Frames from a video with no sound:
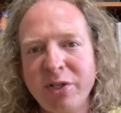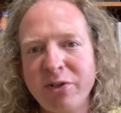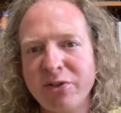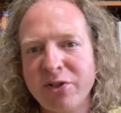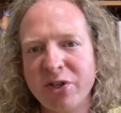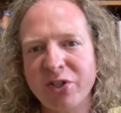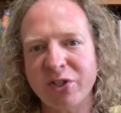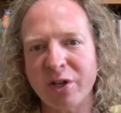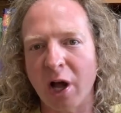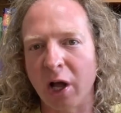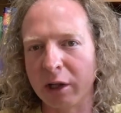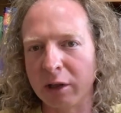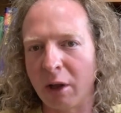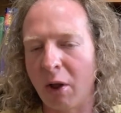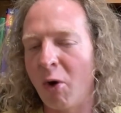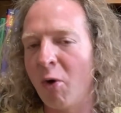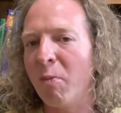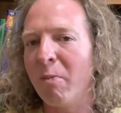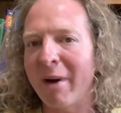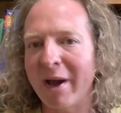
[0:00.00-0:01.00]
you're just
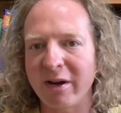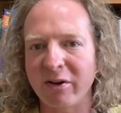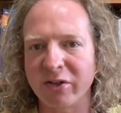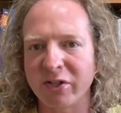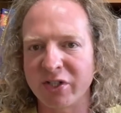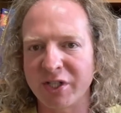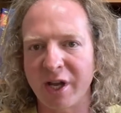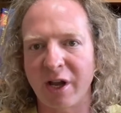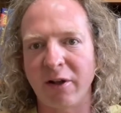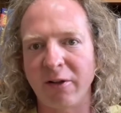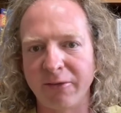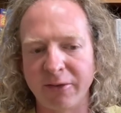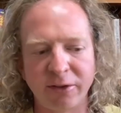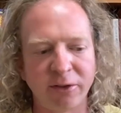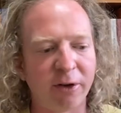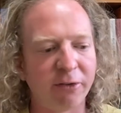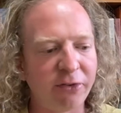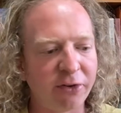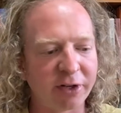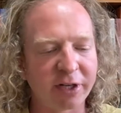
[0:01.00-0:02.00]
alone by yourself, you
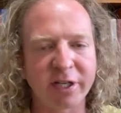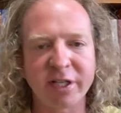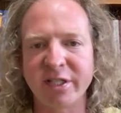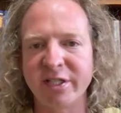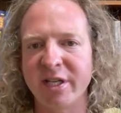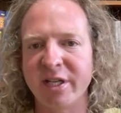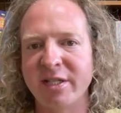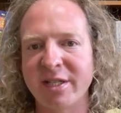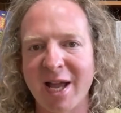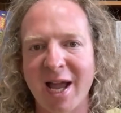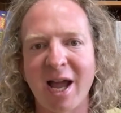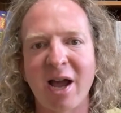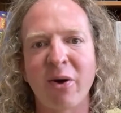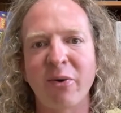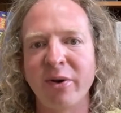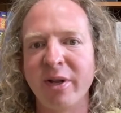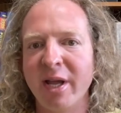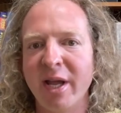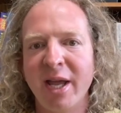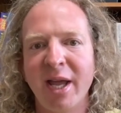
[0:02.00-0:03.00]
know, if you're going to sit
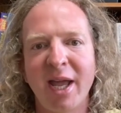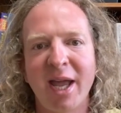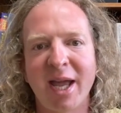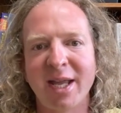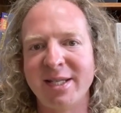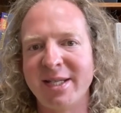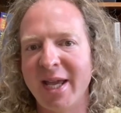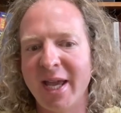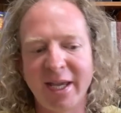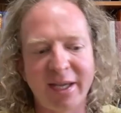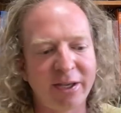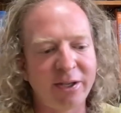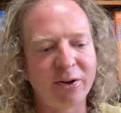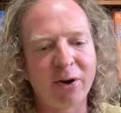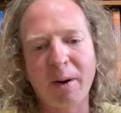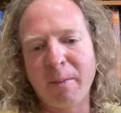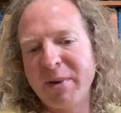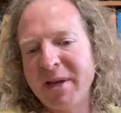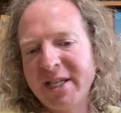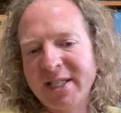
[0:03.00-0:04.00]
down and take, you
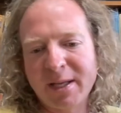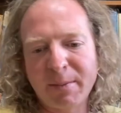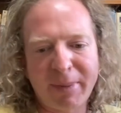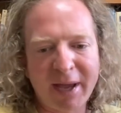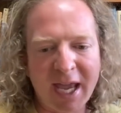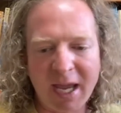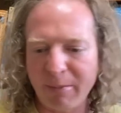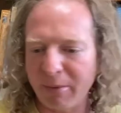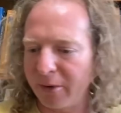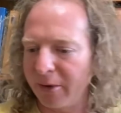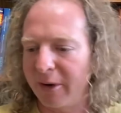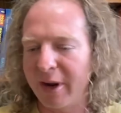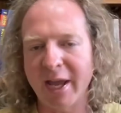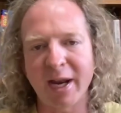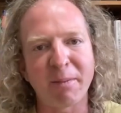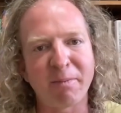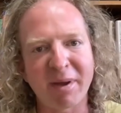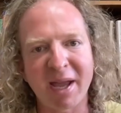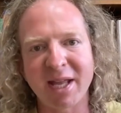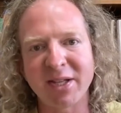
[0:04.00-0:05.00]
know, a piece of paper
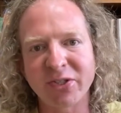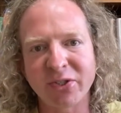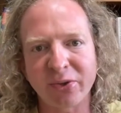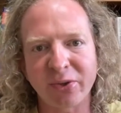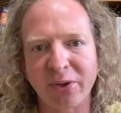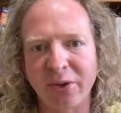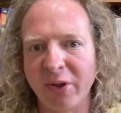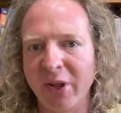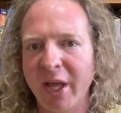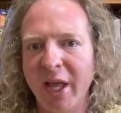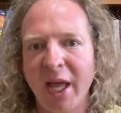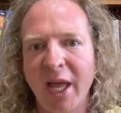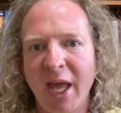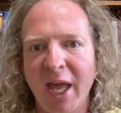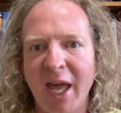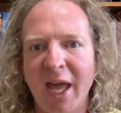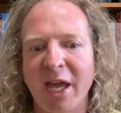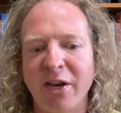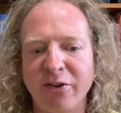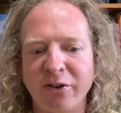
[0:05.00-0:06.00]
and a pencil,
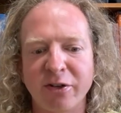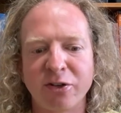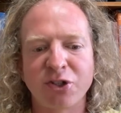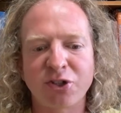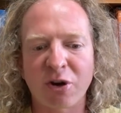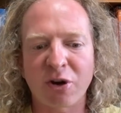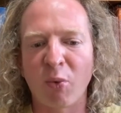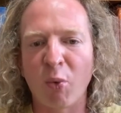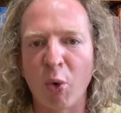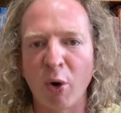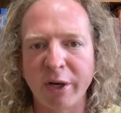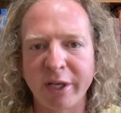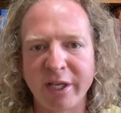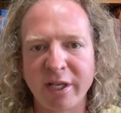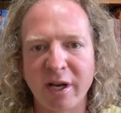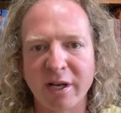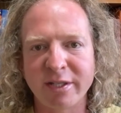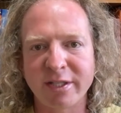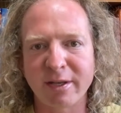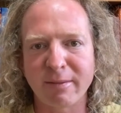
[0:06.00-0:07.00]
and you're going to start
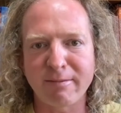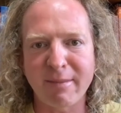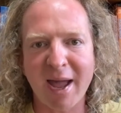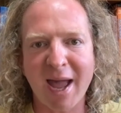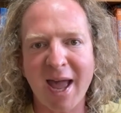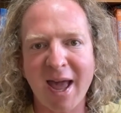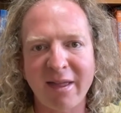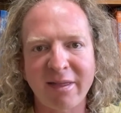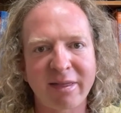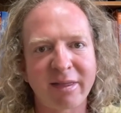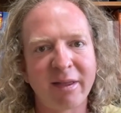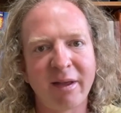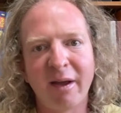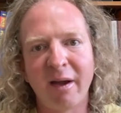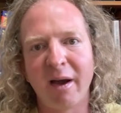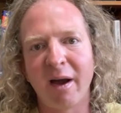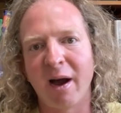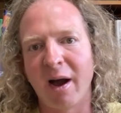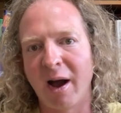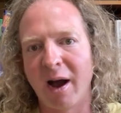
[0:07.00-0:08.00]
working on some math,
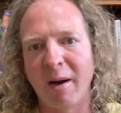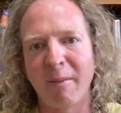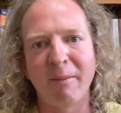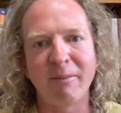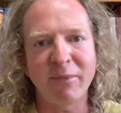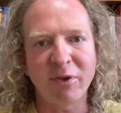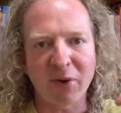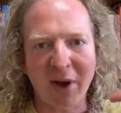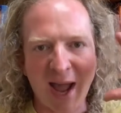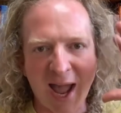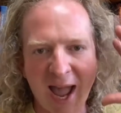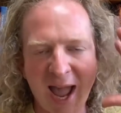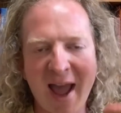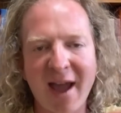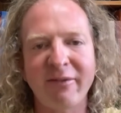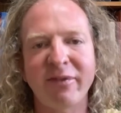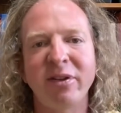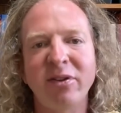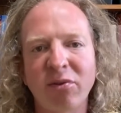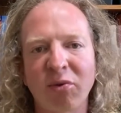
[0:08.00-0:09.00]
you know,
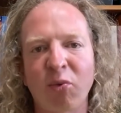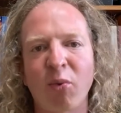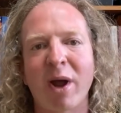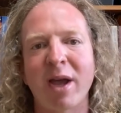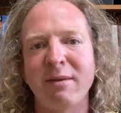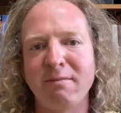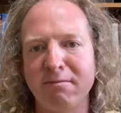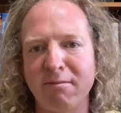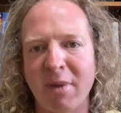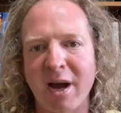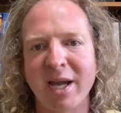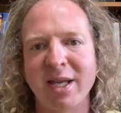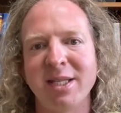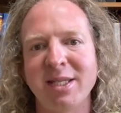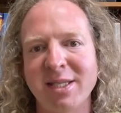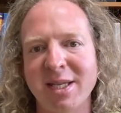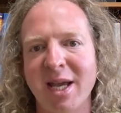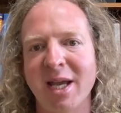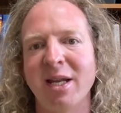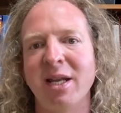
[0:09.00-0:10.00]
having the right
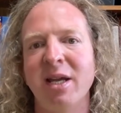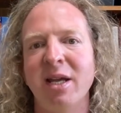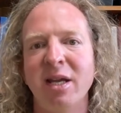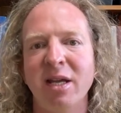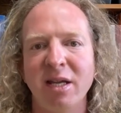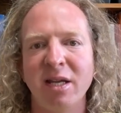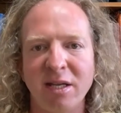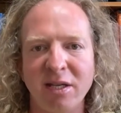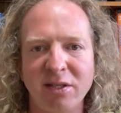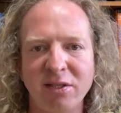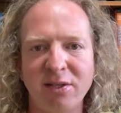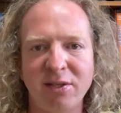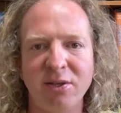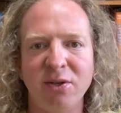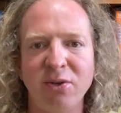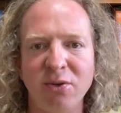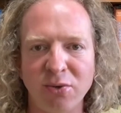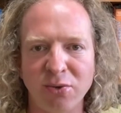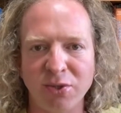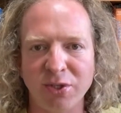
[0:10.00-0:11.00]
mindset is
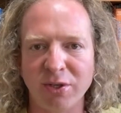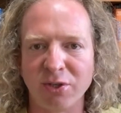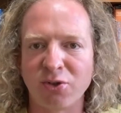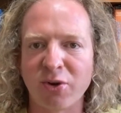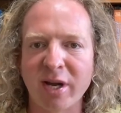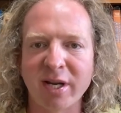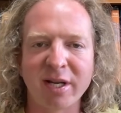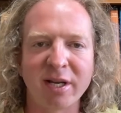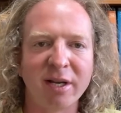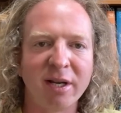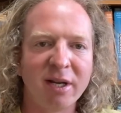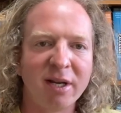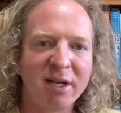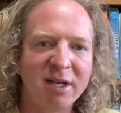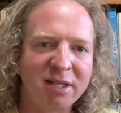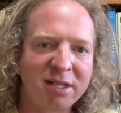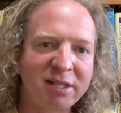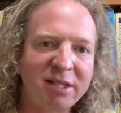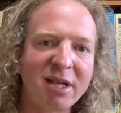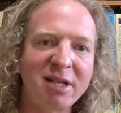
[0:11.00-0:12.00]
huge. You know, try to
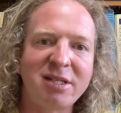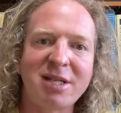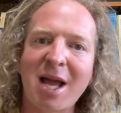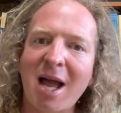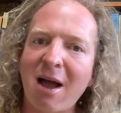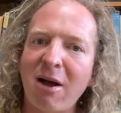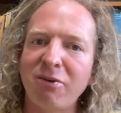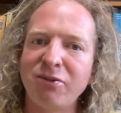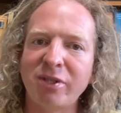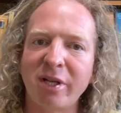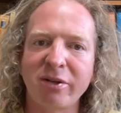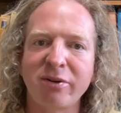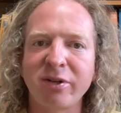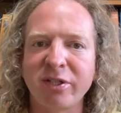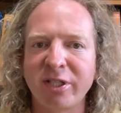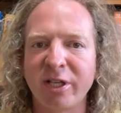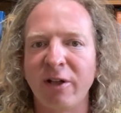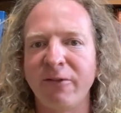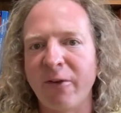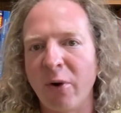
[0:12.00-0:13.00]
sit down, tell
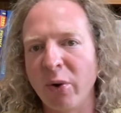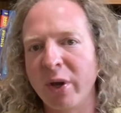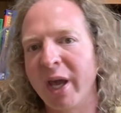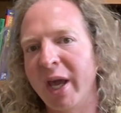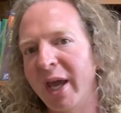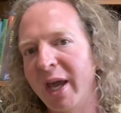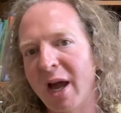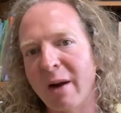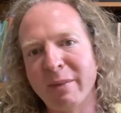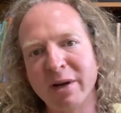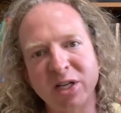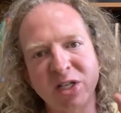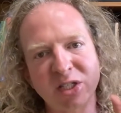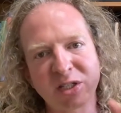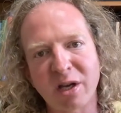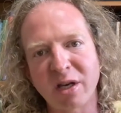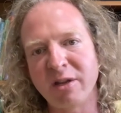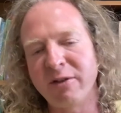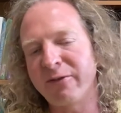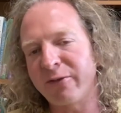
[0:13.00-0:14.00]
yourself, okay, I'm gonna
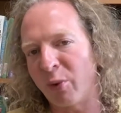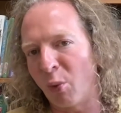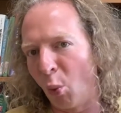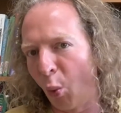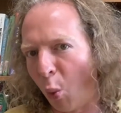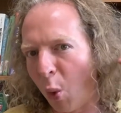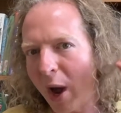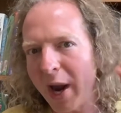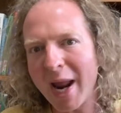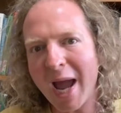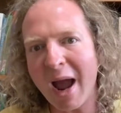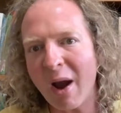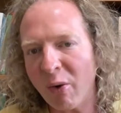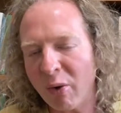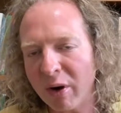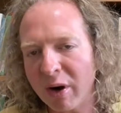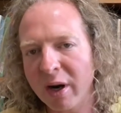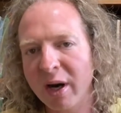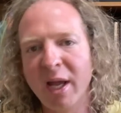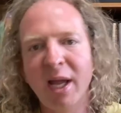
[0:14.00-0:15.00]
study for 1
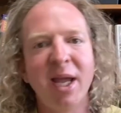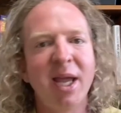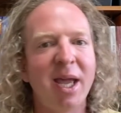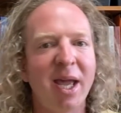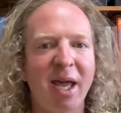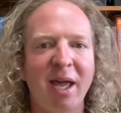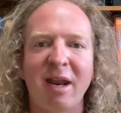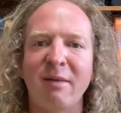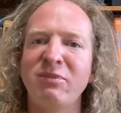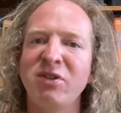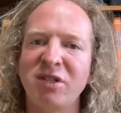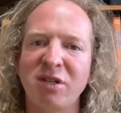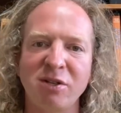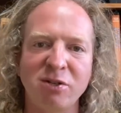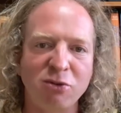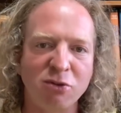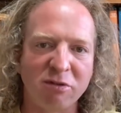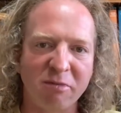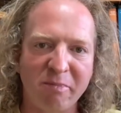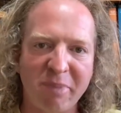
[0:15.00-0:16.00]
hour and I'm just
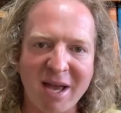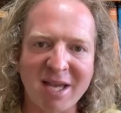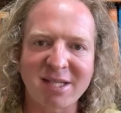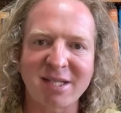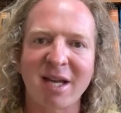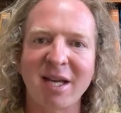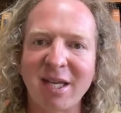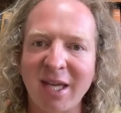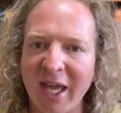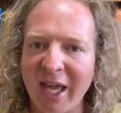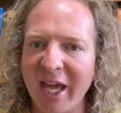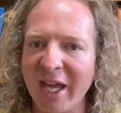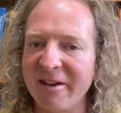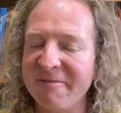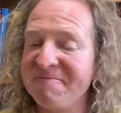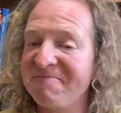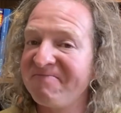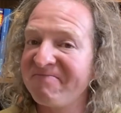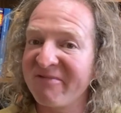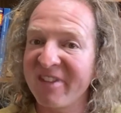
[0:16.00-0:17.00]
gonna do the best I
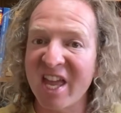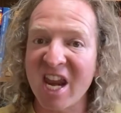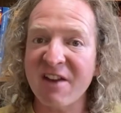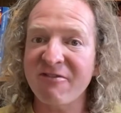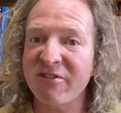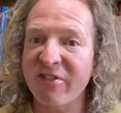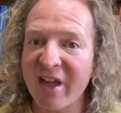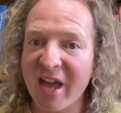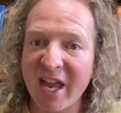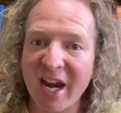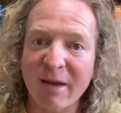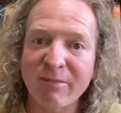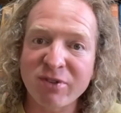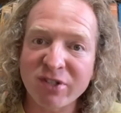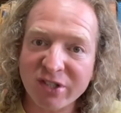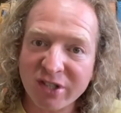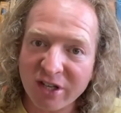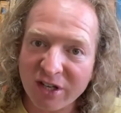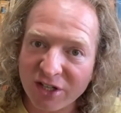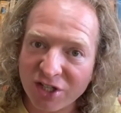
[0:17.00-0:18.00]
can. And after that, I'm
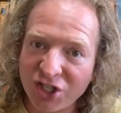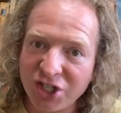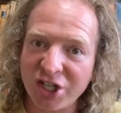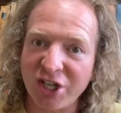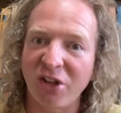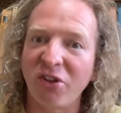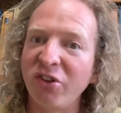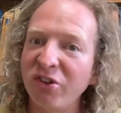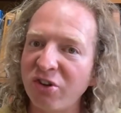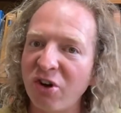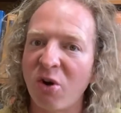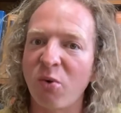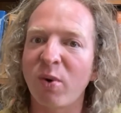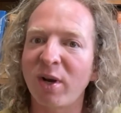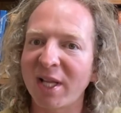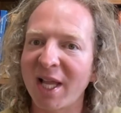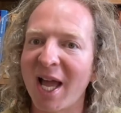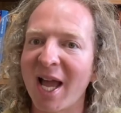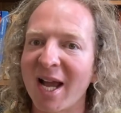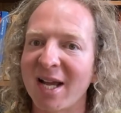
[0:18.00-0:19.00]
just gonna chill and go
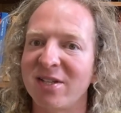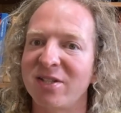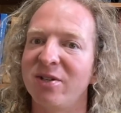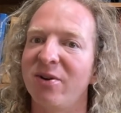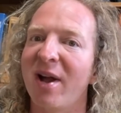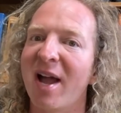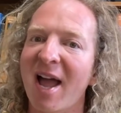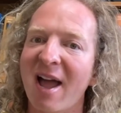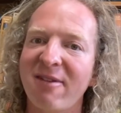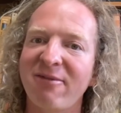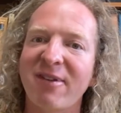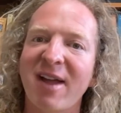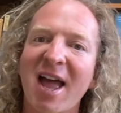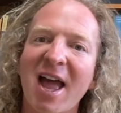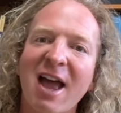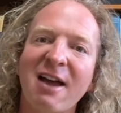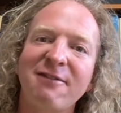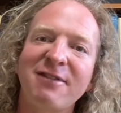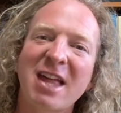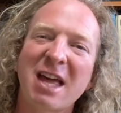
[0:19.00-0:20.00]
relax. You know,
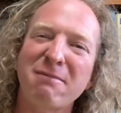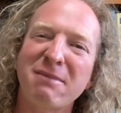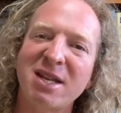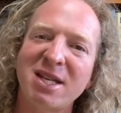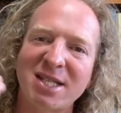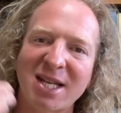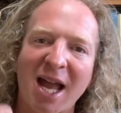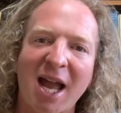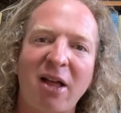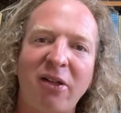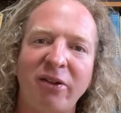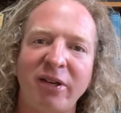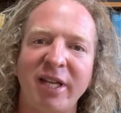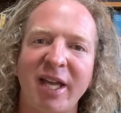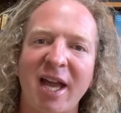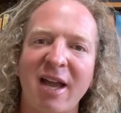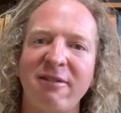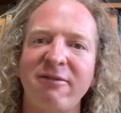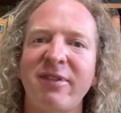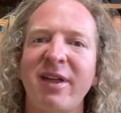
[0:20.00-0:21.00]
have that mentality,
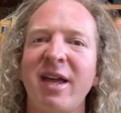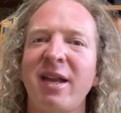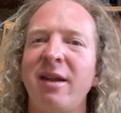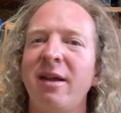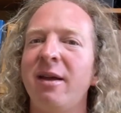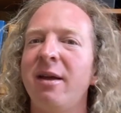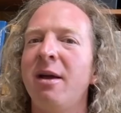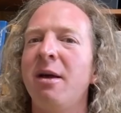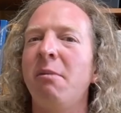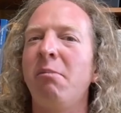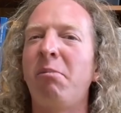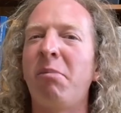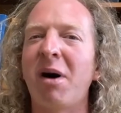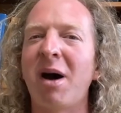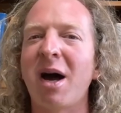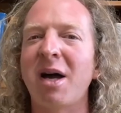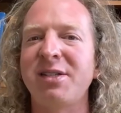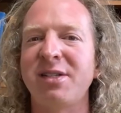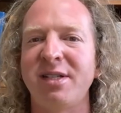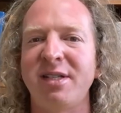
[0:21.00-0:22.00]
have that
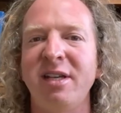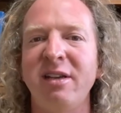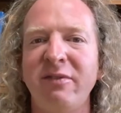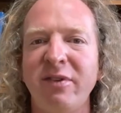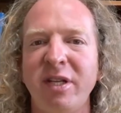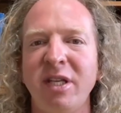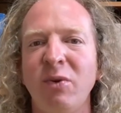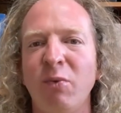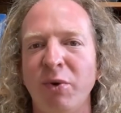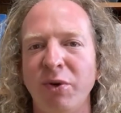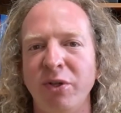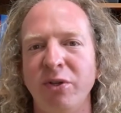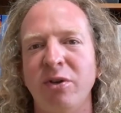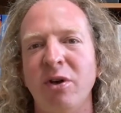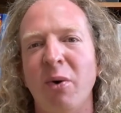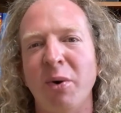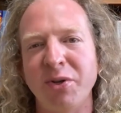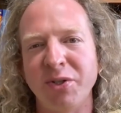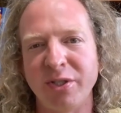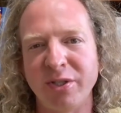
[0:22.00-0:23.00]
positivity when you
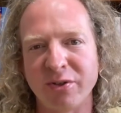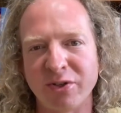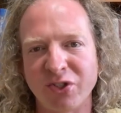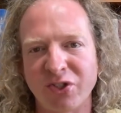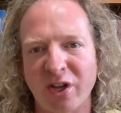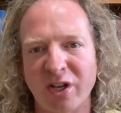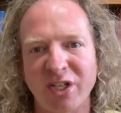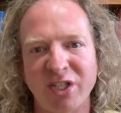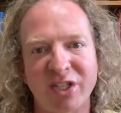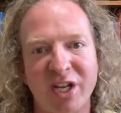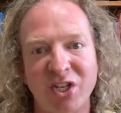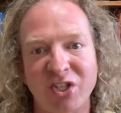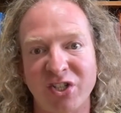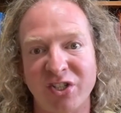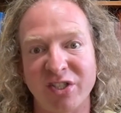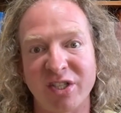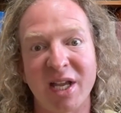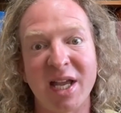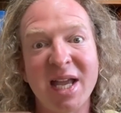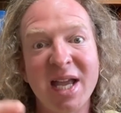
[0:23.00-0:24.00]
go into your study
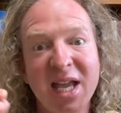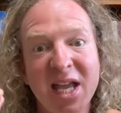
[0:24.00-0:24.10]
sessions.